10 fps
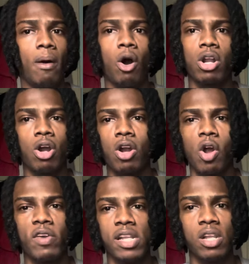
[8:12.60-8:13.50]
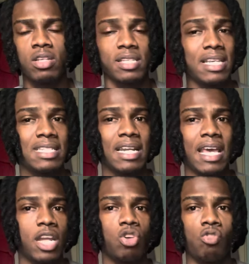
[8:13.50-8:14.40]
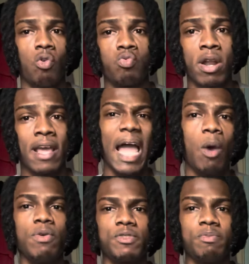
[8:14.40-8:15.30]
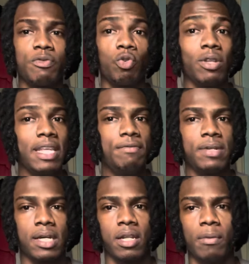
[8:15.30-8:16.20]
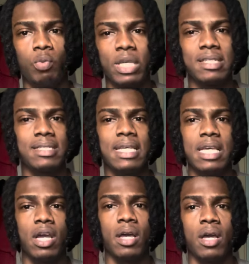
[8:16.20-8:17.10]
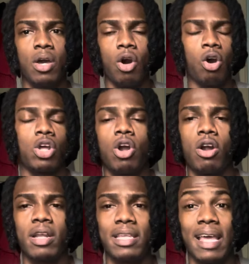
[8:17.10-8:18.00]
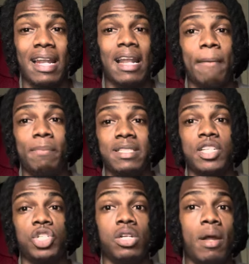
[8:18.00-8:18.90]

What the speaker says: Odegaard already looks like he's going to hit the ground running. And with Smith Rowe leaving the club, we can see Odegaard getting that potential